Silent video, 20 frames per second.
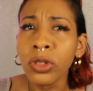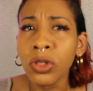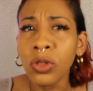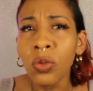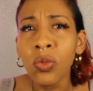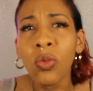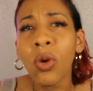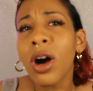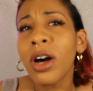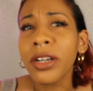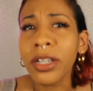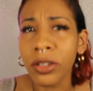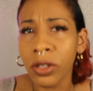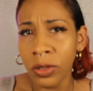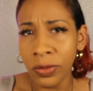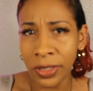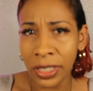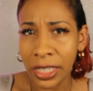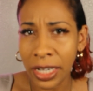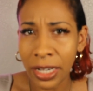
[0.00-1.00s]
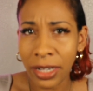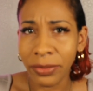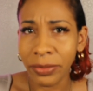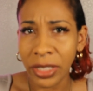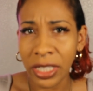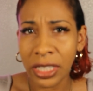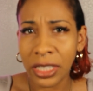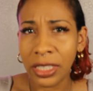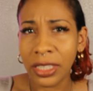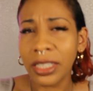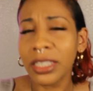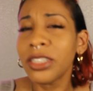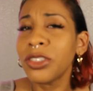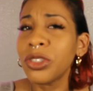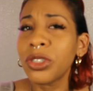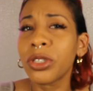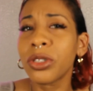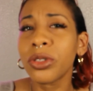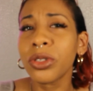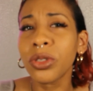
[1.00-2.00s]
want to overcome it.
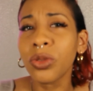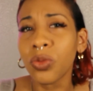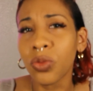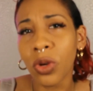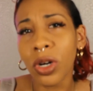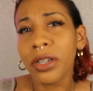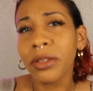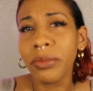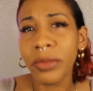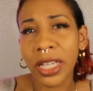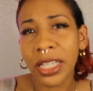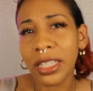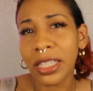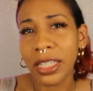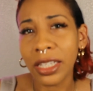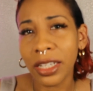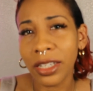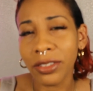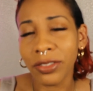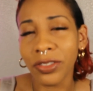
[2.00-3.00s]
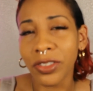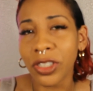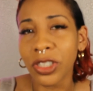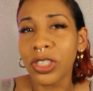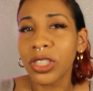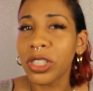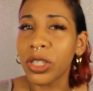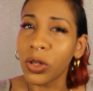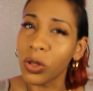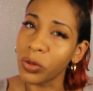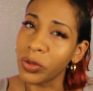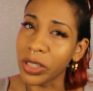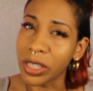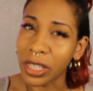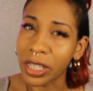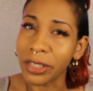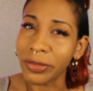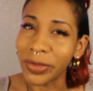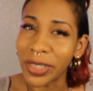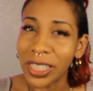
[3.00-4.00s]
You want to make the effort to
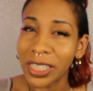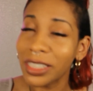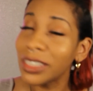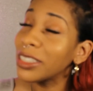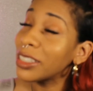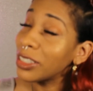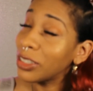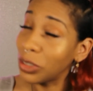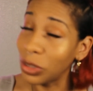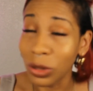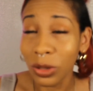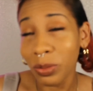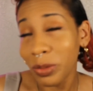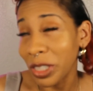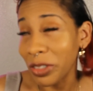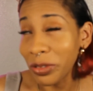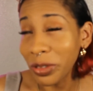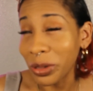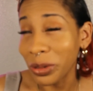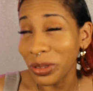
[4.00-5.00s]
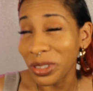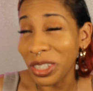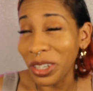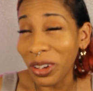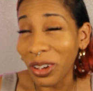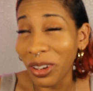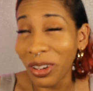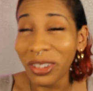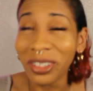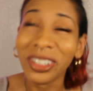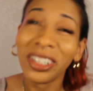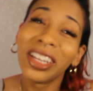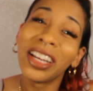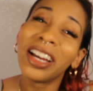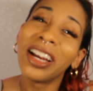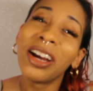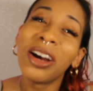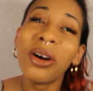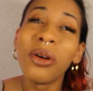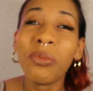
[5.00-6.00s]
overcome it. Excuse my phone, y'all.
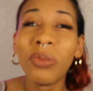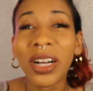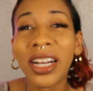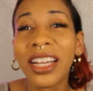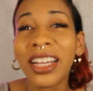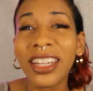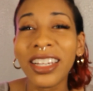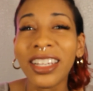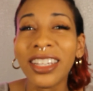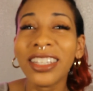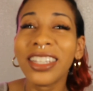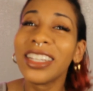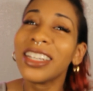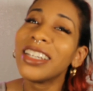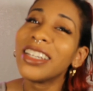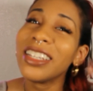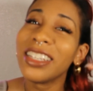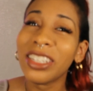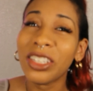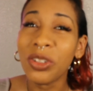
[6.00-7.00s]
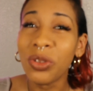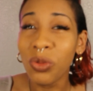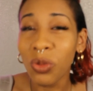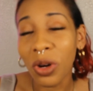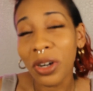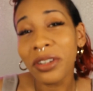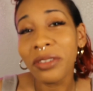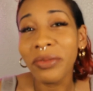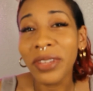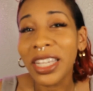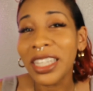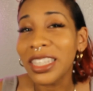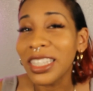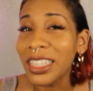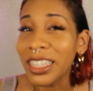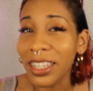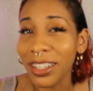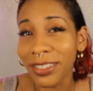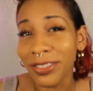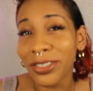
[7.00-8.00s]
But you want to make
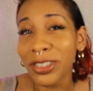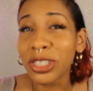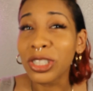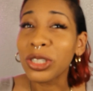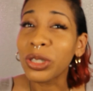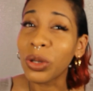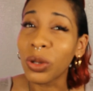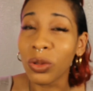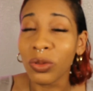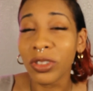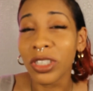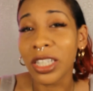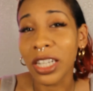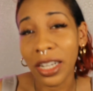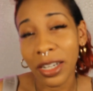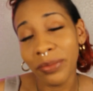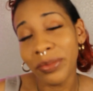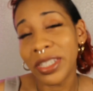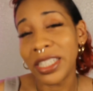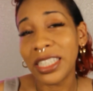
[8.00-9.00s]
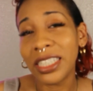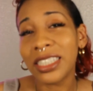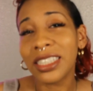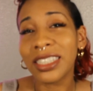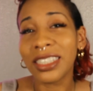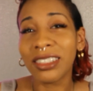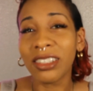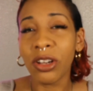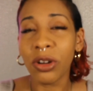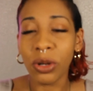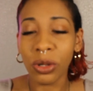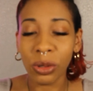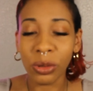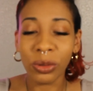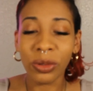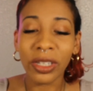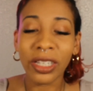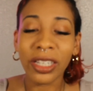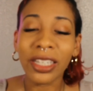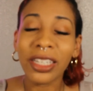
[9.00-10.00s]
the effort to overcome it.
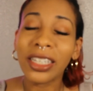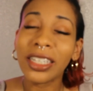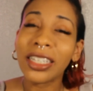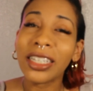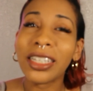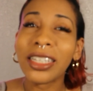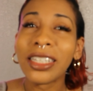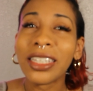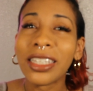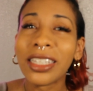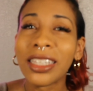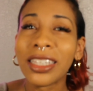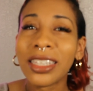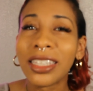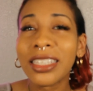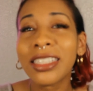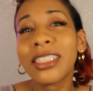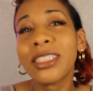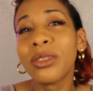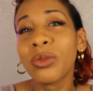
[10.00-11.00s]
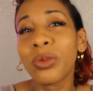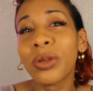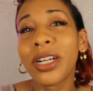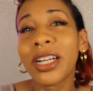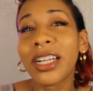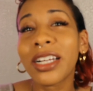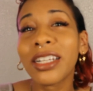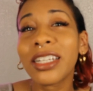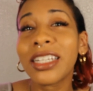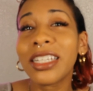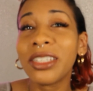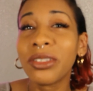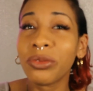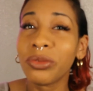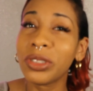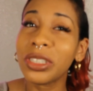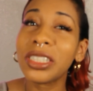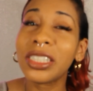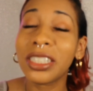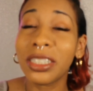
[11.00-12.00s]
So this is where it
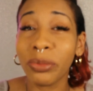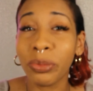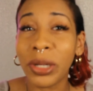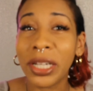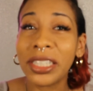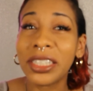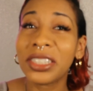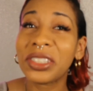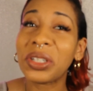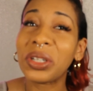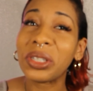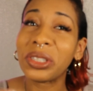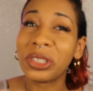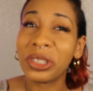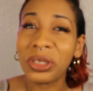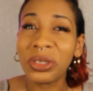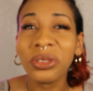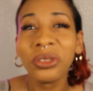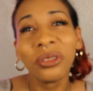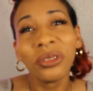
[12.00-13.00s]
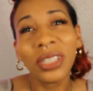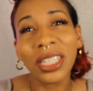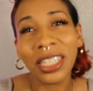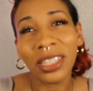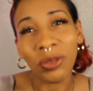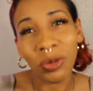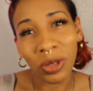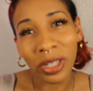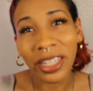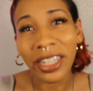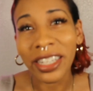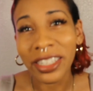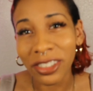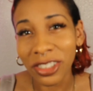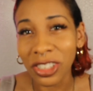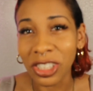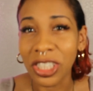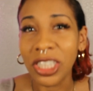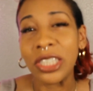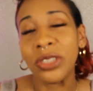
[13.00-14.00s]
really depends on you and what
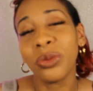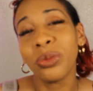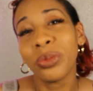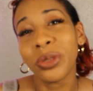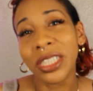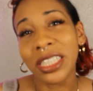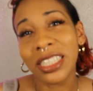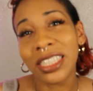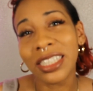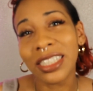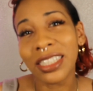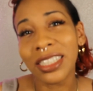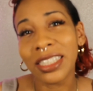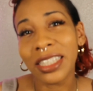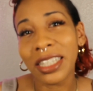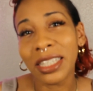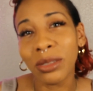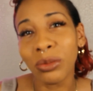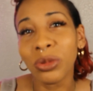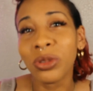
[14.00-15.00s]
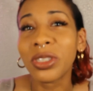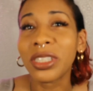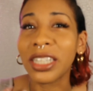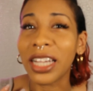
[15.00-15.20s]
energy you bring to the table and